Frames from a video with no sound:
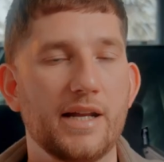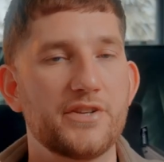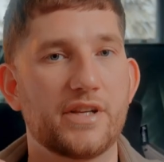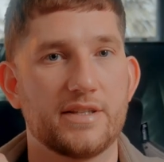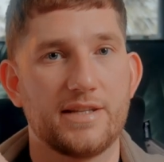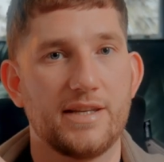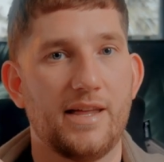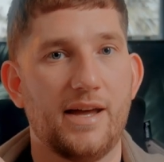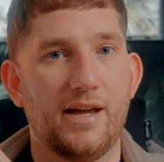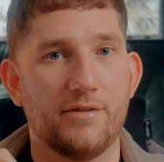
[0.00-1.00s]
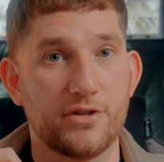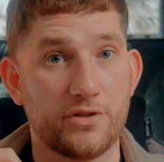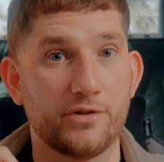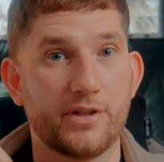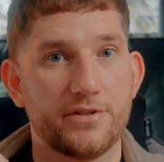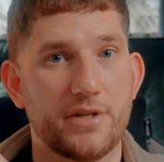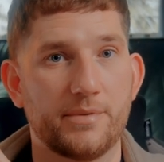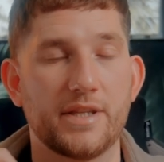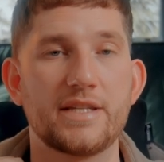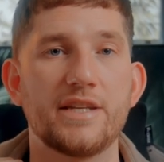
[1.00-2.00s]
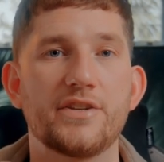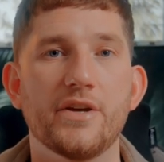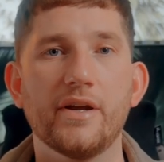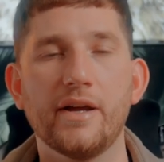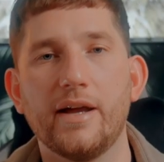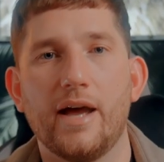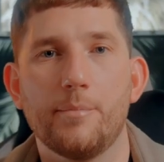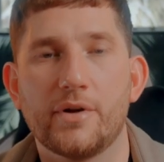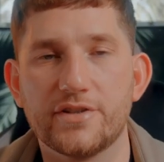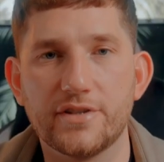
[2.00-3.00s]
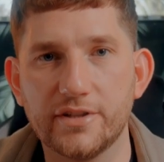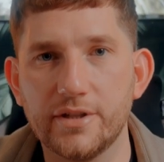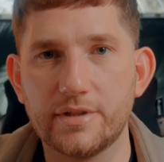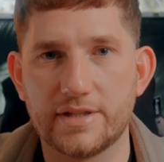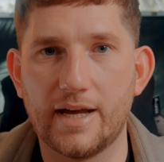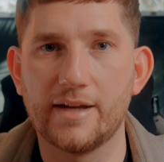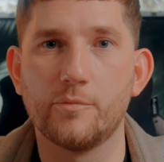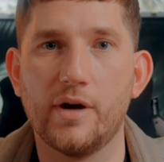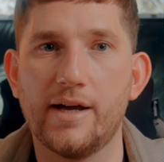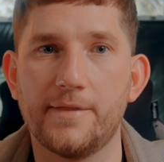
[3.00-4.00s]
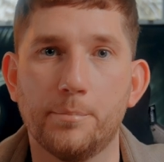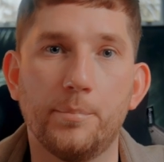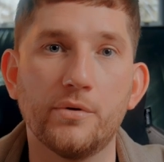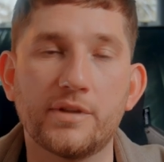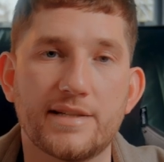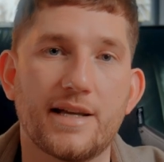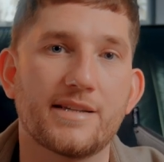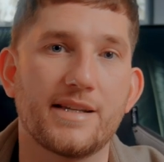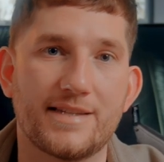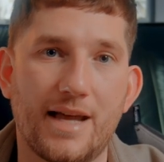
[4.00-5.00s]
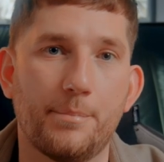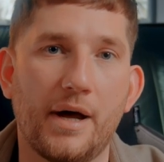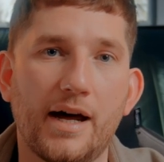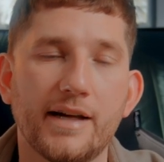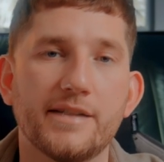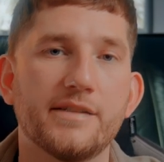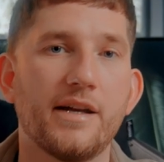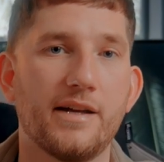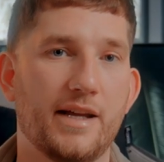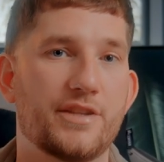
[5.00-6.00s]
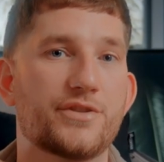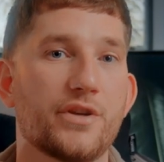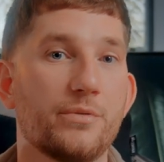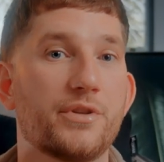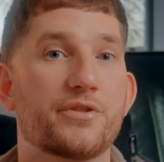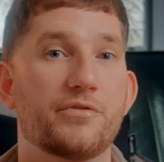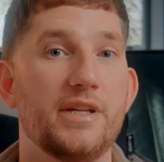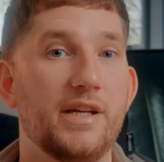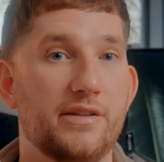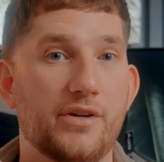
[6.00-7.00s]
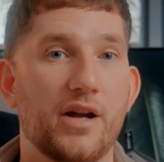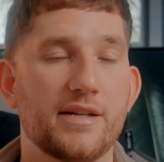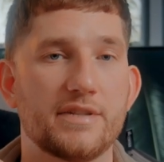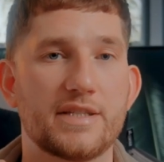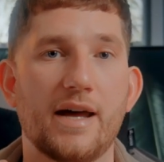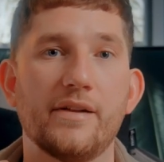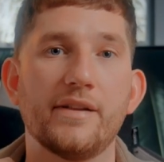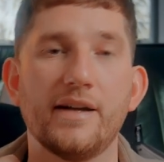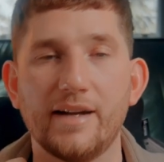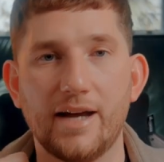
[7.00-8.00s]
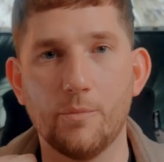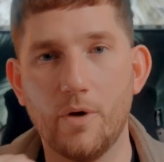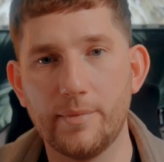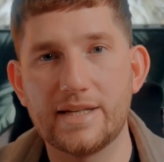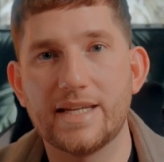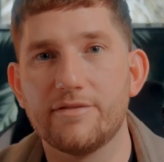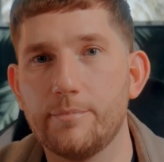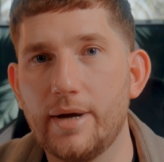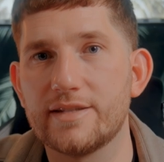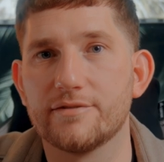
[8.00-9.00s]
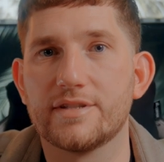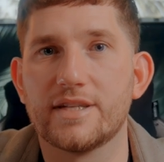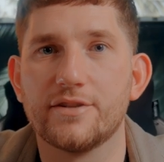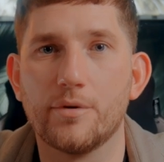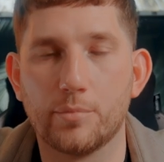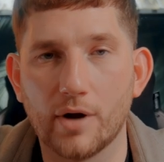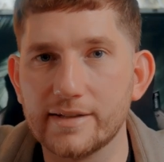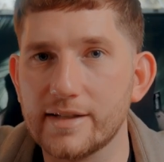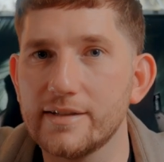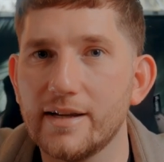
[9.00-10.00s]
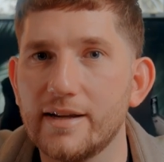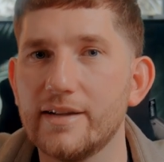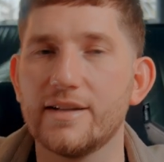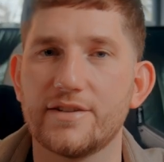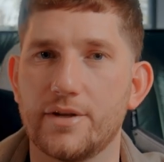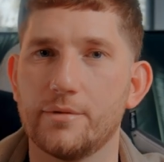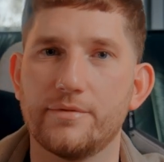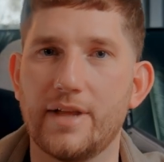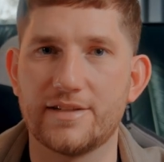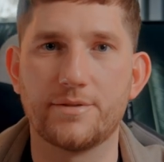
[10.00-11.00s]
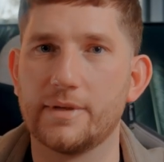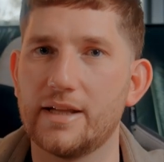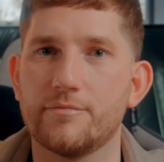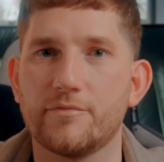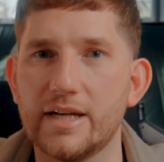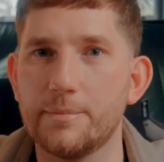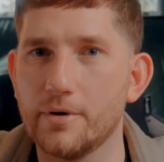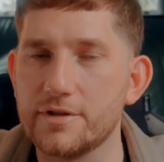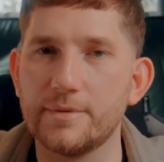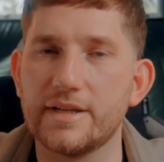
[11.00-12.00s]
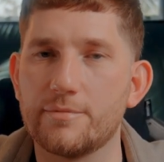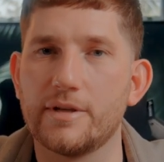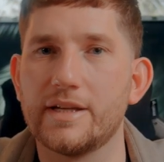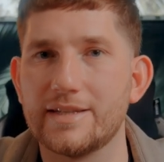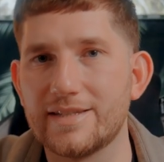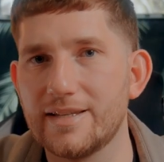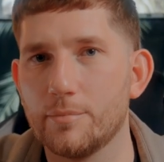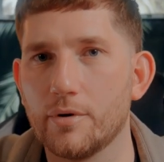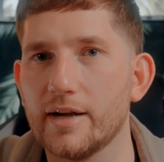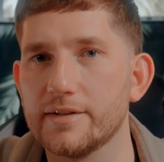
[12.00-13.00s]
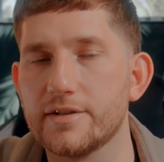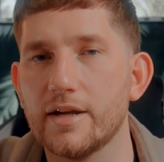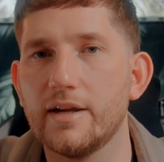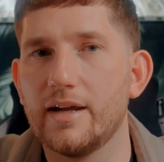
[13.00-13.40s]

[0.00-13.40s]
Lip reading: And as you can see there, I've just hooked it on top of the t-shirt. And because of the new design where the bulk is actually sat behind, it's so discreet, you can't even tell. And what makes it even better is there's no branding. So that's something that really bugs me, is when you can see the brand.